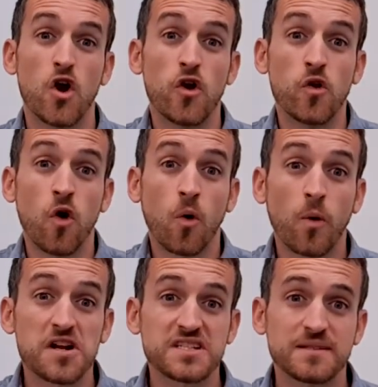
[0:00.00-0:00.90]
No
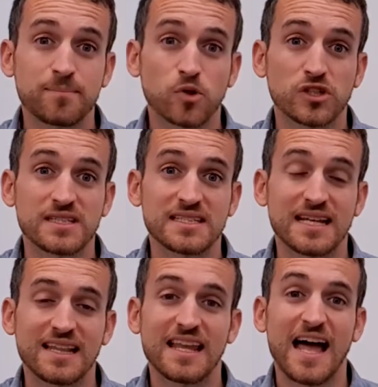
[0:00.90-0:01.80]
rusting
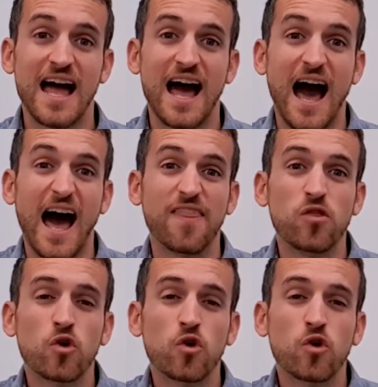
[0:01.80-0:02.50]
potential and